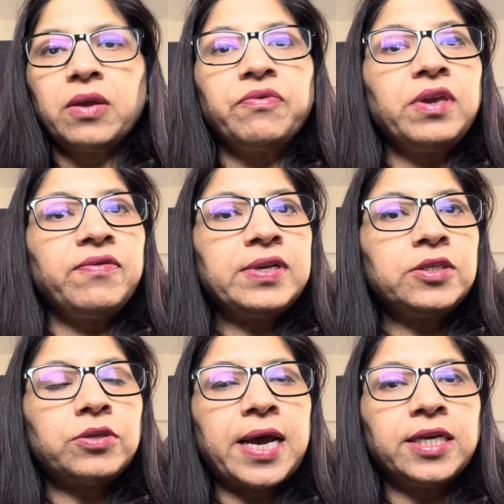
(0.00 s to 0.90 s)
we will
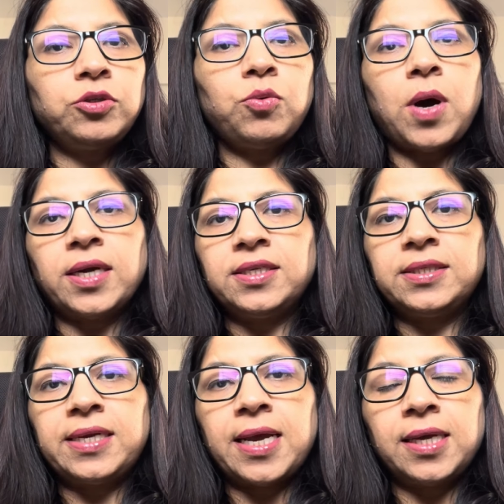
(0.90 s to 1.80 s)
try to
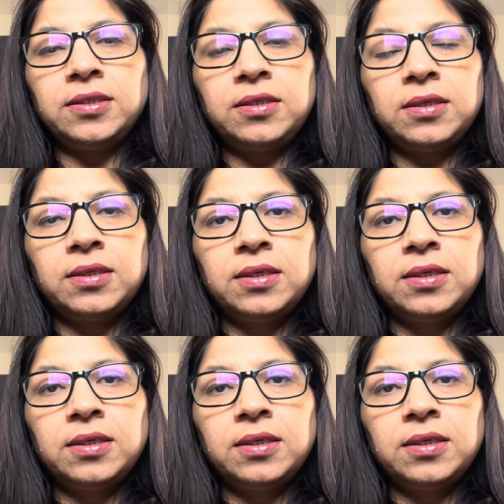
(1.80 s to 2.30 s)
understand